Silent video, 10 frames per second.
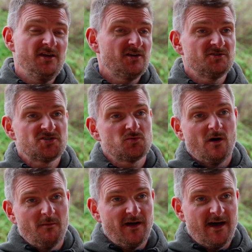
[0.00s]
You can
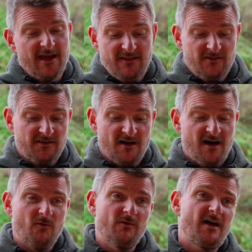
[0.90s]
swap that in the
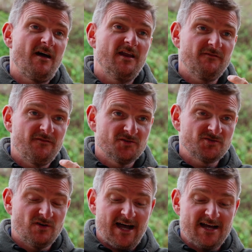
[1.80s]
dark without any
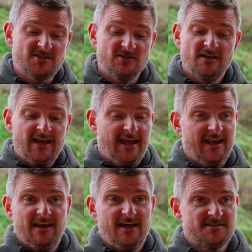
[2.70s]
fuss or hassle
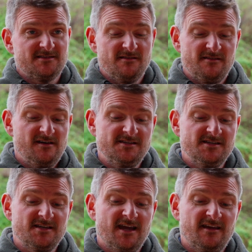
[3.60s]
in less than
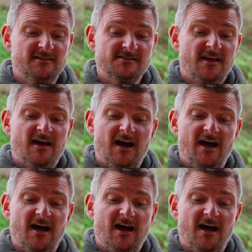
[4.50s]
30 seconds.